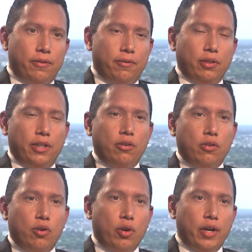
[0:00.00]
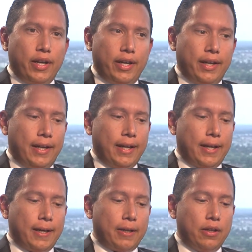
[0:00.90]
for LegalCORP in
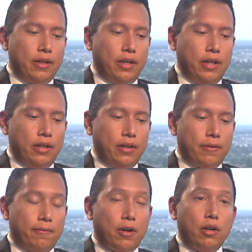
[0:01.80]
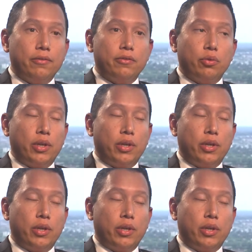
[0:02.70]
the fall of